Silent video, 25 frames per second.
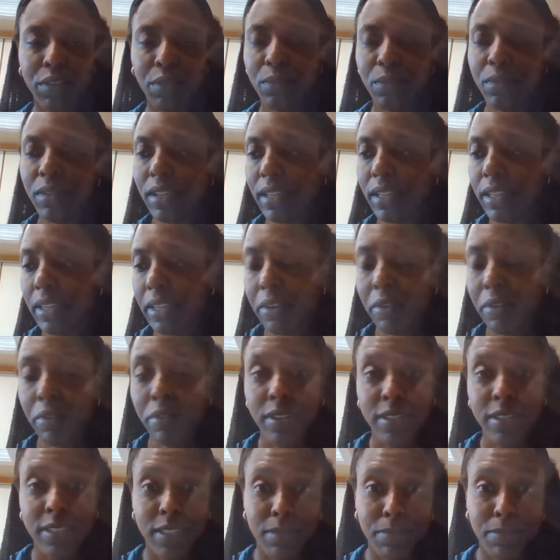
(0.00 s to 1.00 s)
you to clear
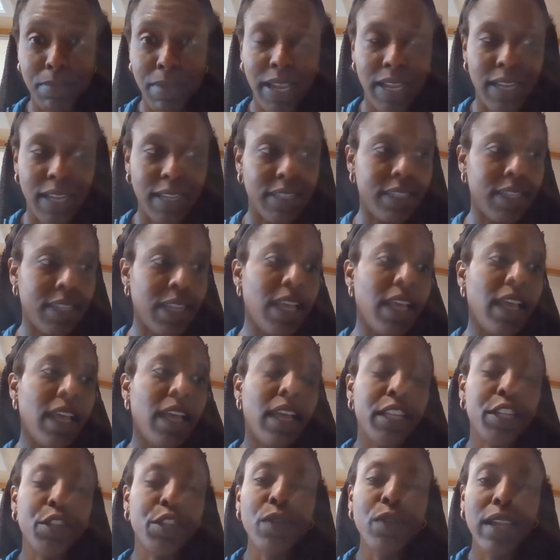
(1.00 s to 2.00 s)
the space.
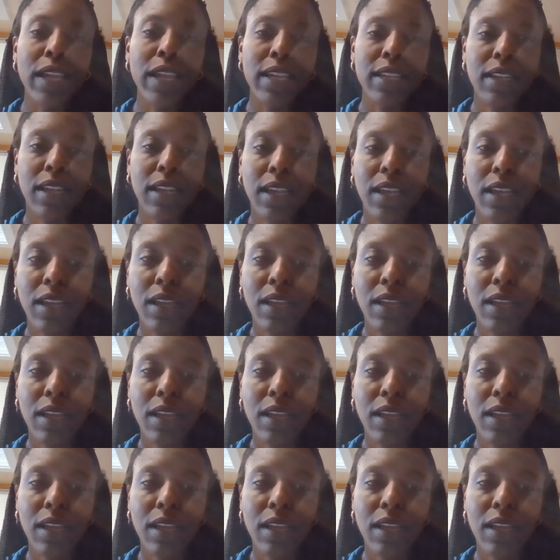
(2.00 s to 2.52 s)
You can